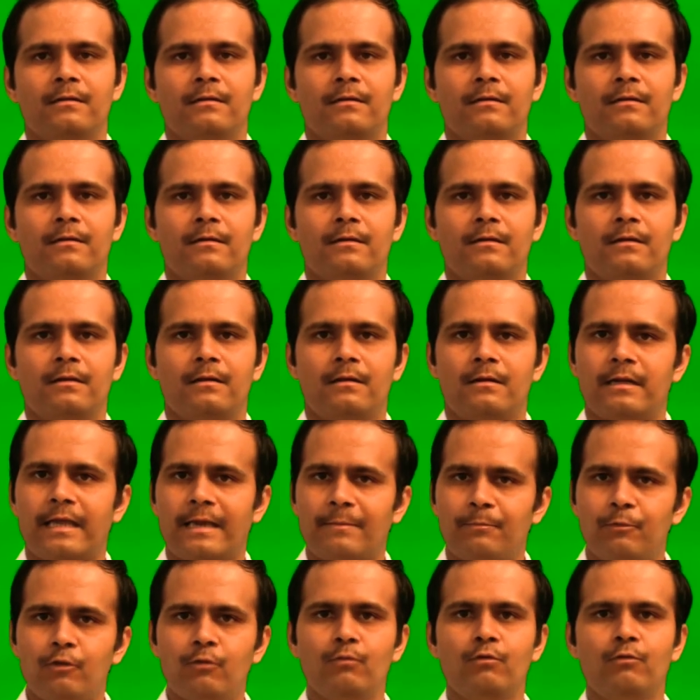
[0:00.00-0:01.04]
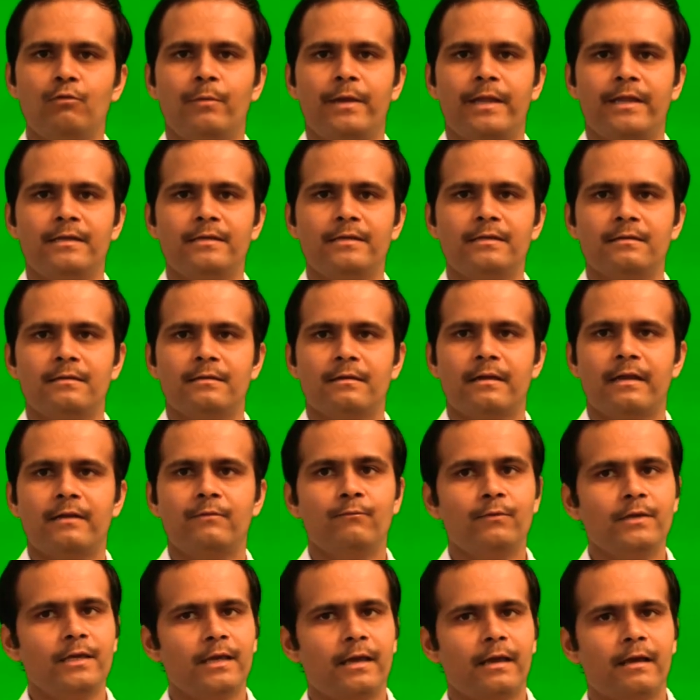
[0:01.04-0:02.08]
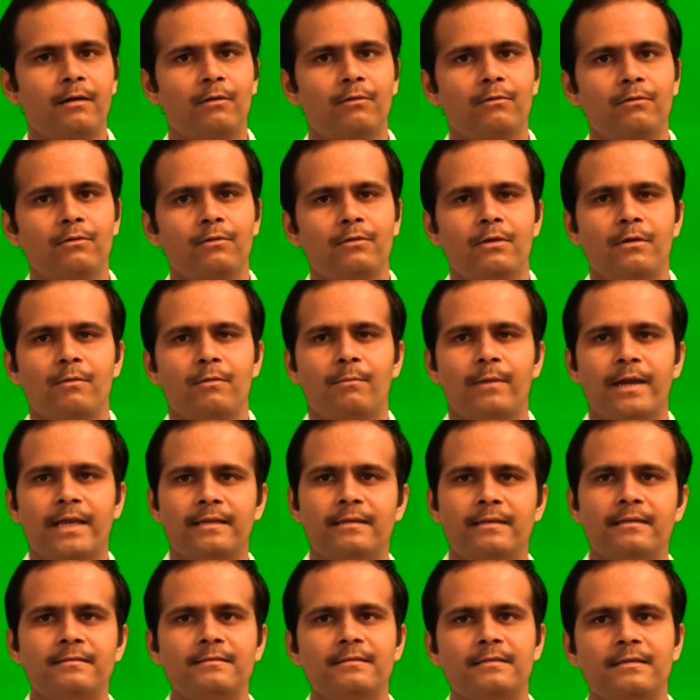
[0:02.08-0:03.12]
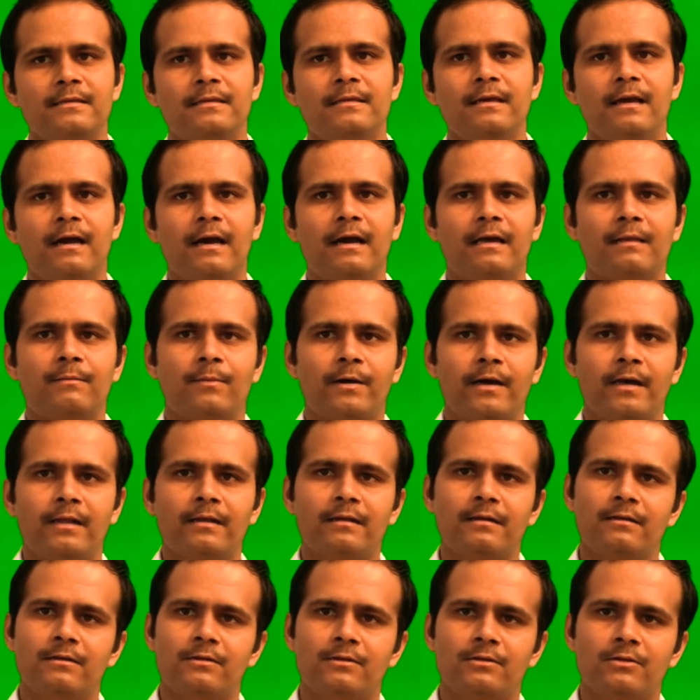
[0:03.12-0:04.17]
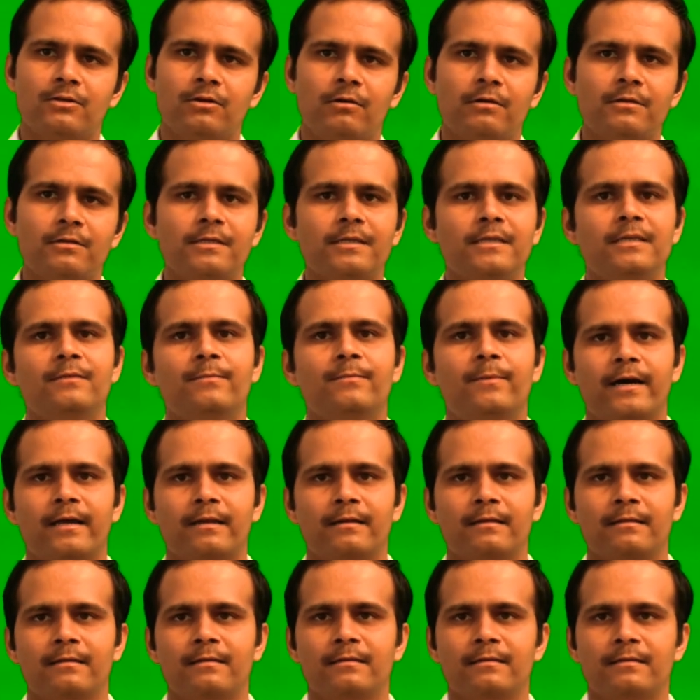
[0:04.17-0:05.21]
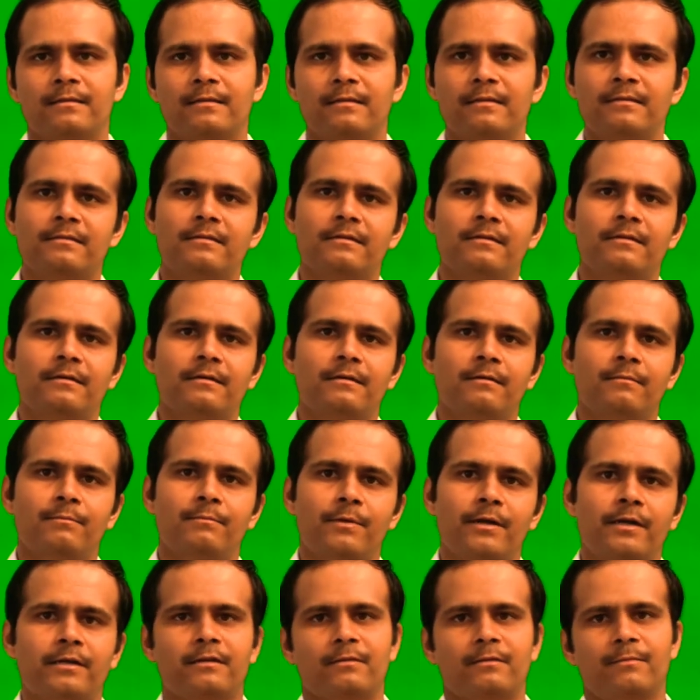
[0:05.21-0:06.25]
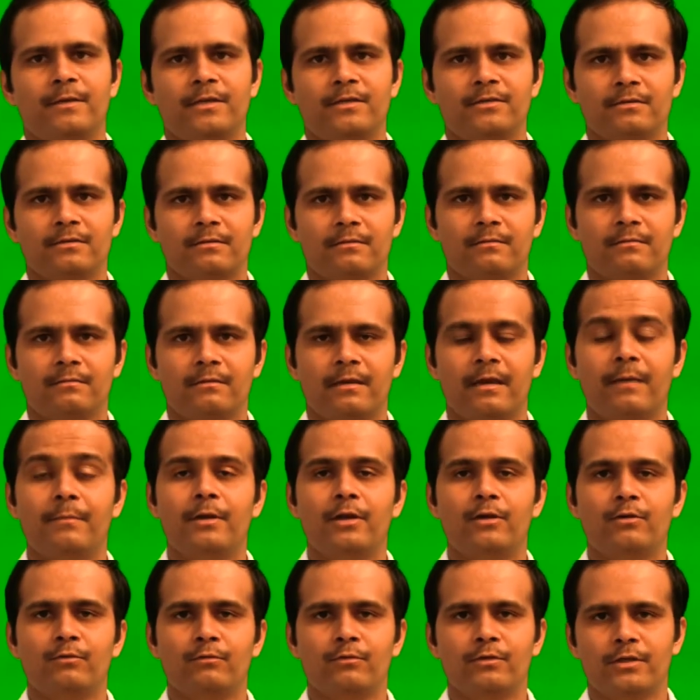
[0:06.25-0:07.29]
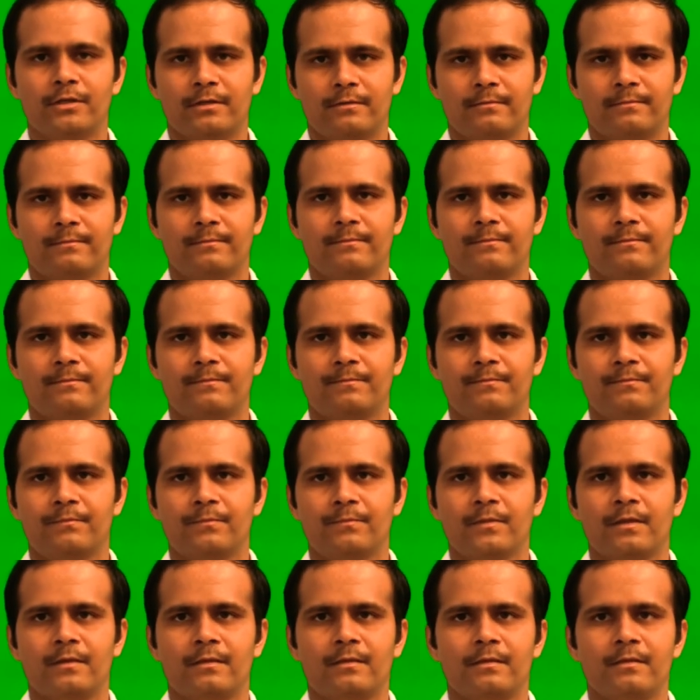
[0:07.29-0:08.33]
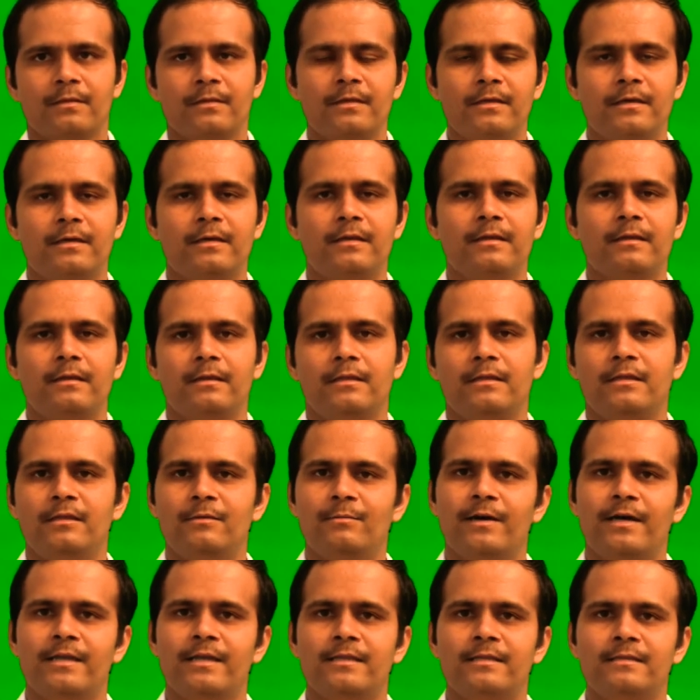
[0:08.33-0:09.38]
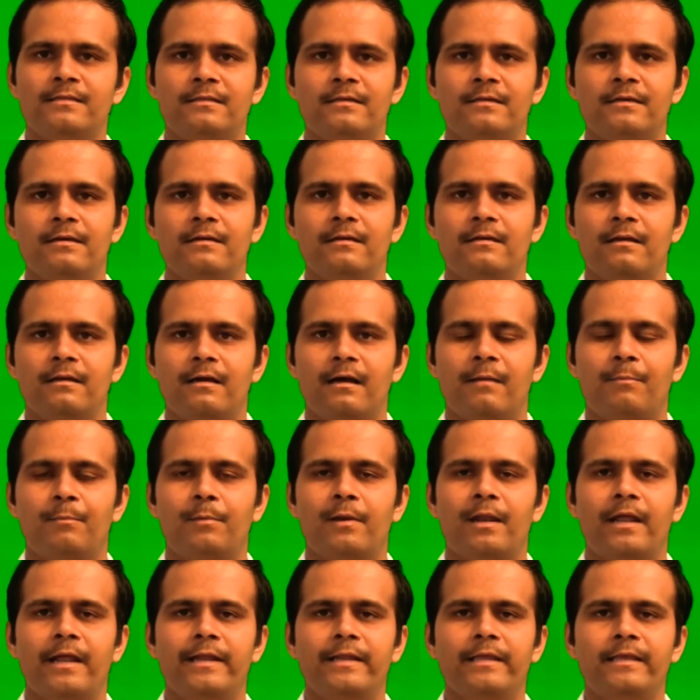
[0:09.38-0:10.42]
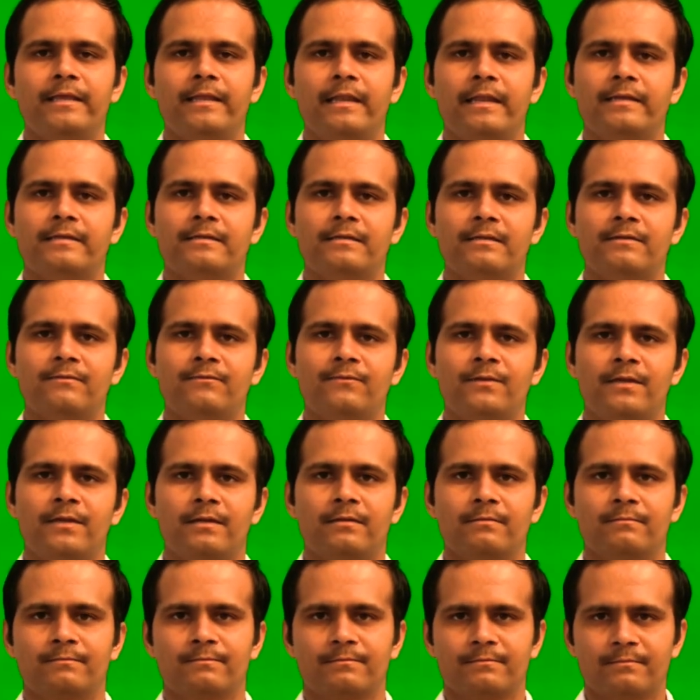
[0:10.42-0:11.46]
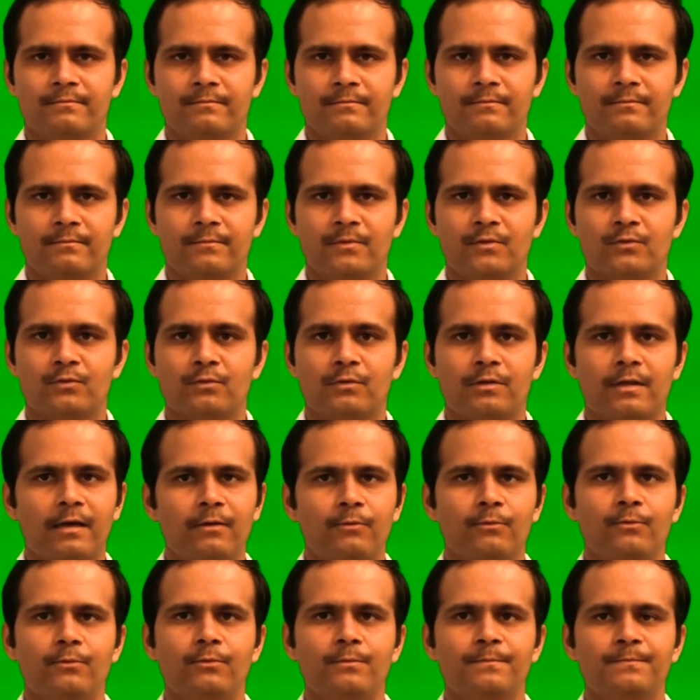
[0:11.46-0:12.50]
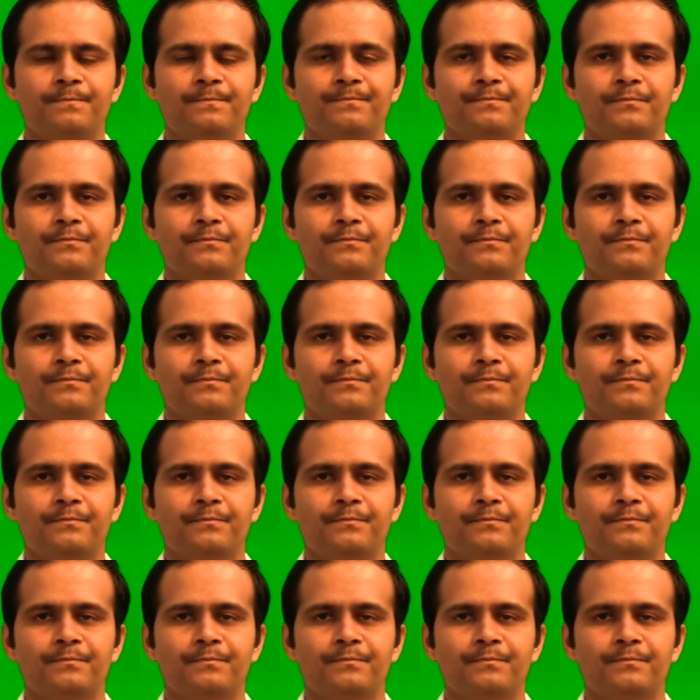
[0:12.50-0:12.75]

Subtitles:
dipole moment, and we have minus E r bar dot E bar is the perturbation Hamiltonian. Here E bar is the applied electric field. So now